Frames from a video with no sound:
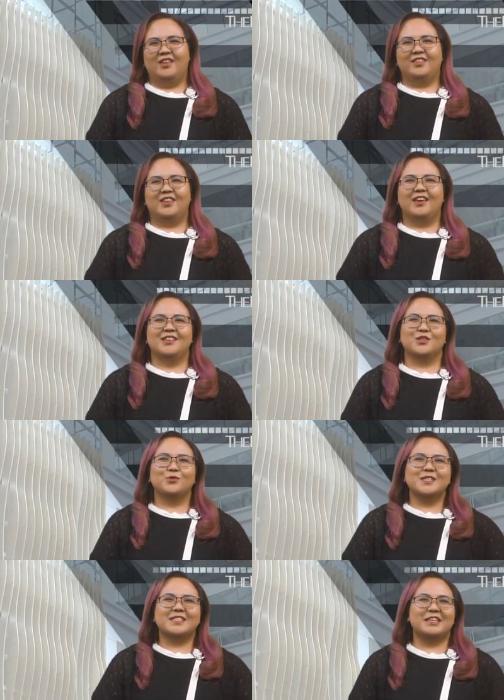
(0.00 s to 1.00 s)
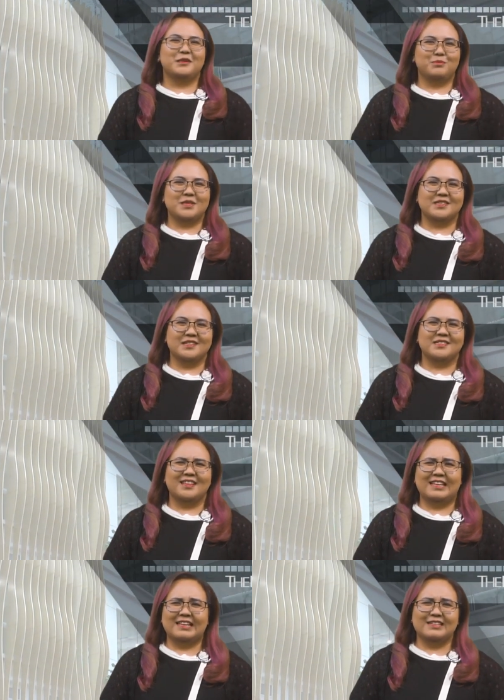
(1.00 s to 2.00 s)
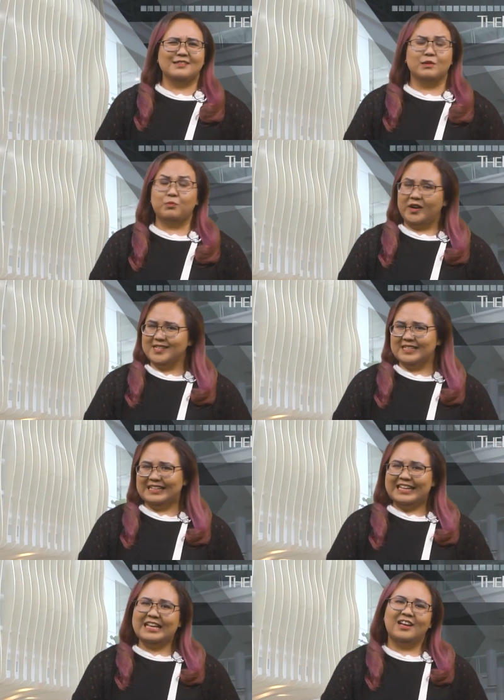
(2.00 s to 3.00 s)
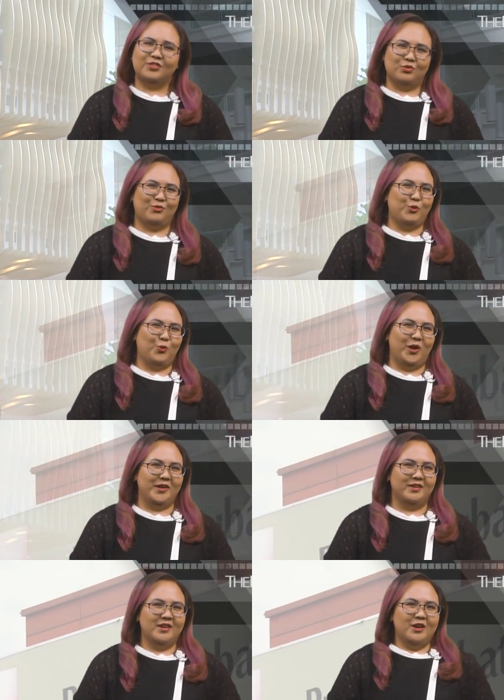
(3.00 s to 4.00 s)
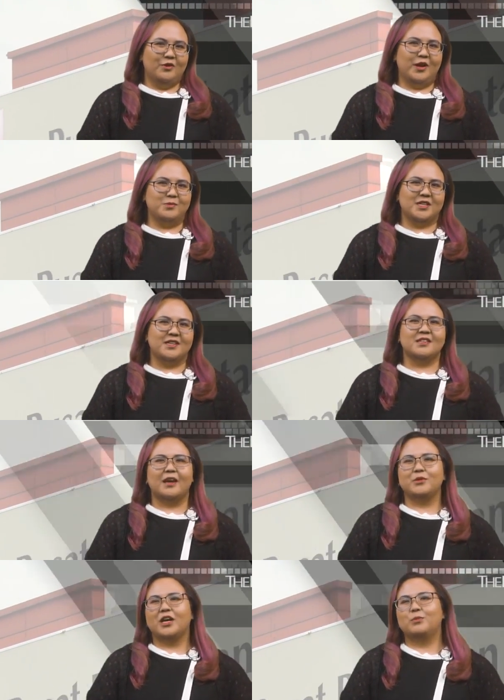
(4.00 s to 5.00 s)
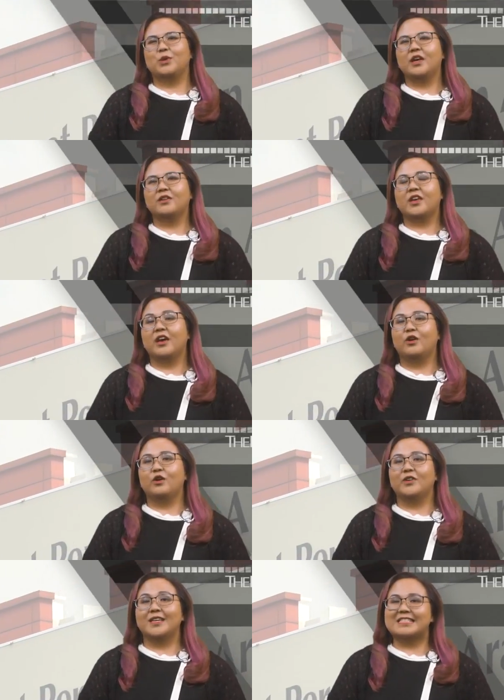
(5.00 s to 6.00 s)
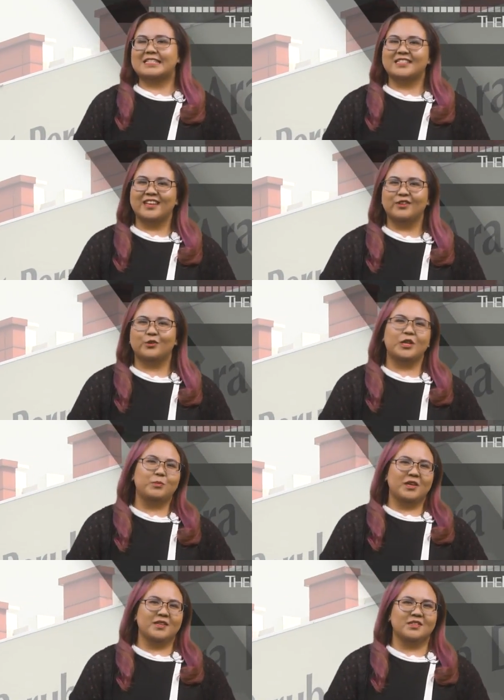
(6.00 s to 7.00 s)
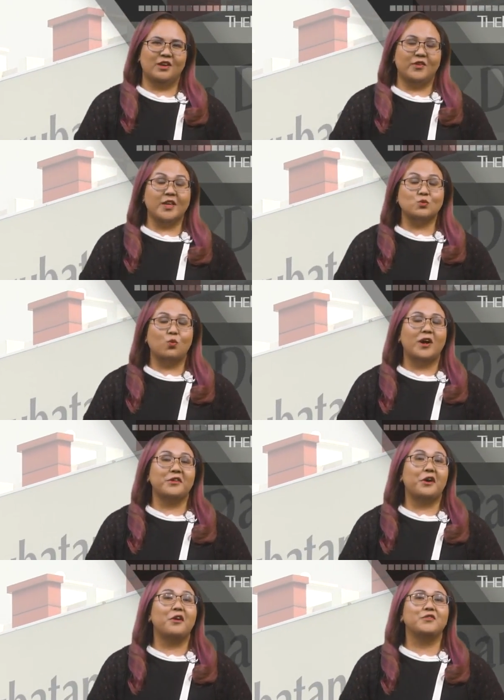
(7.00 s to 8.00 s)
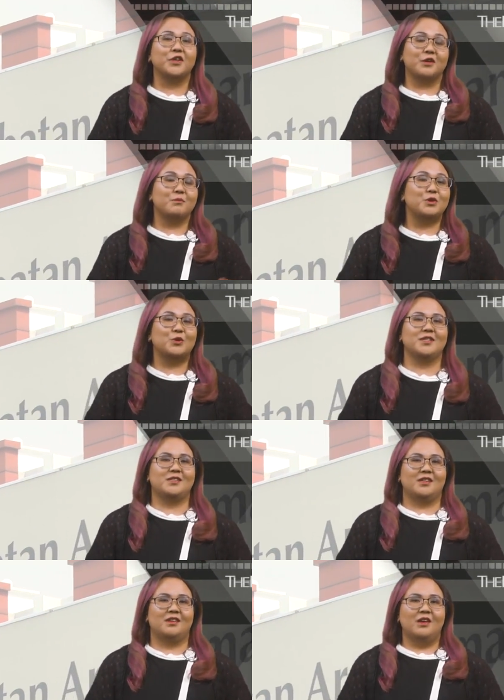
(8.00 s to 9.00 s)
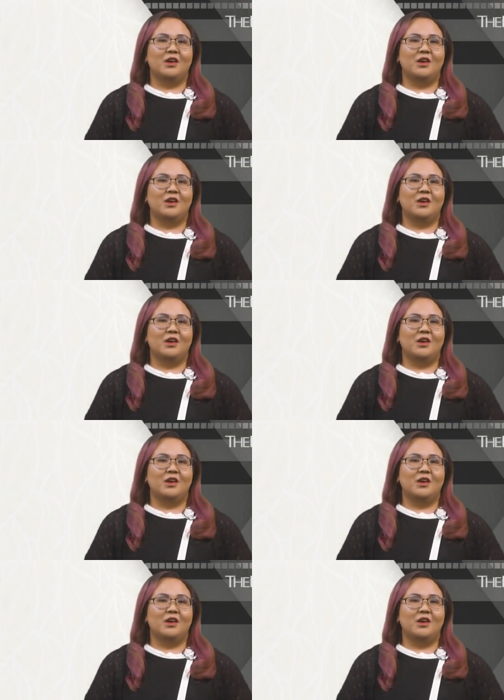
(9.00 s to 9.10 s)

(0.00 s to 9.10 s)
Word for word: Healthcare is a resilient business and yet a surprisingly cutthroat one. Ramsay Sime Darby Health Care, however, is intent on keeping itself as one of the community.